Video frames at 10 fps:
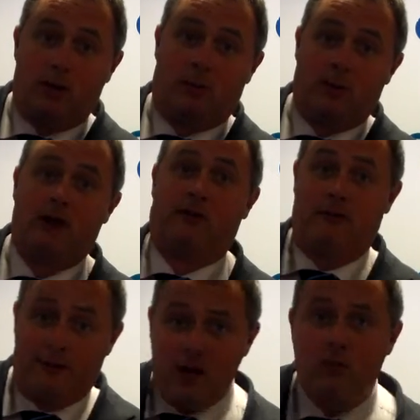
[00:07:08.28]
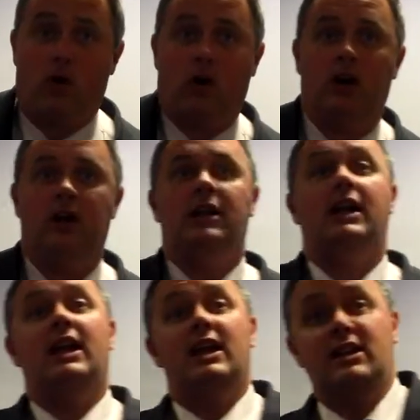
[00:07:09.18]
up with our product framework,
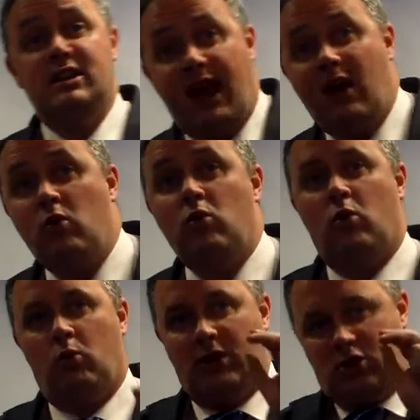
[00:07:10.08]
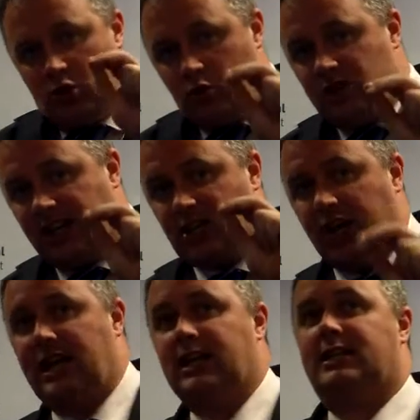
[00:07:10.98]
now we choose a
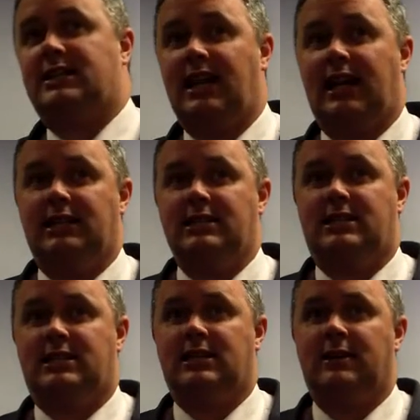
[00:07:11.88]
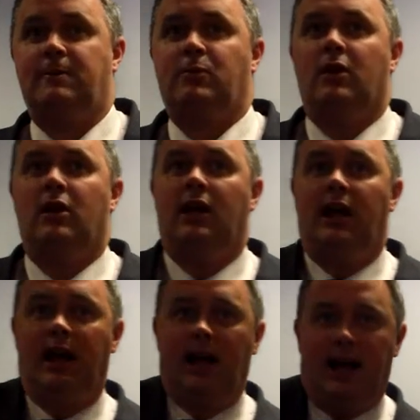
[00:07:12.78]
title that sells.
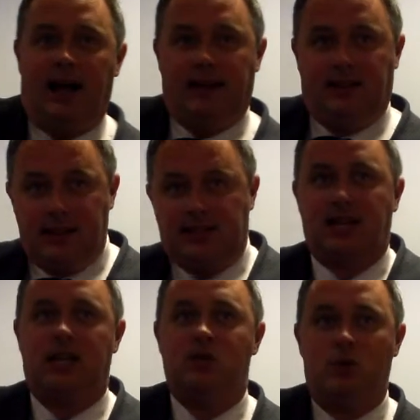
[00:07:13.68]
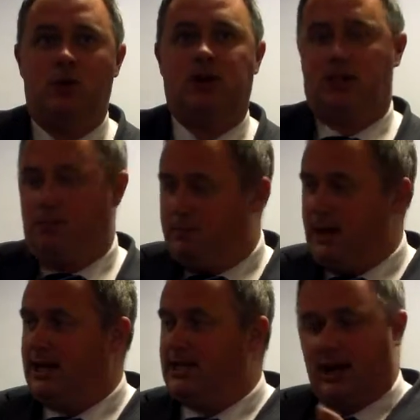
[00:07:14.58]
At this stage, we want to
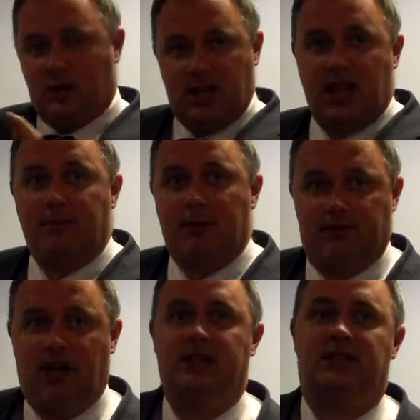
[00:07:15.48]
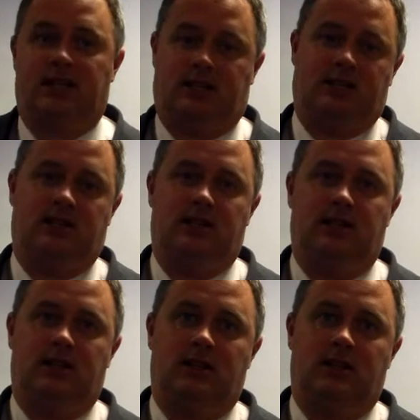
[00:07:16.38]
build our table of contents.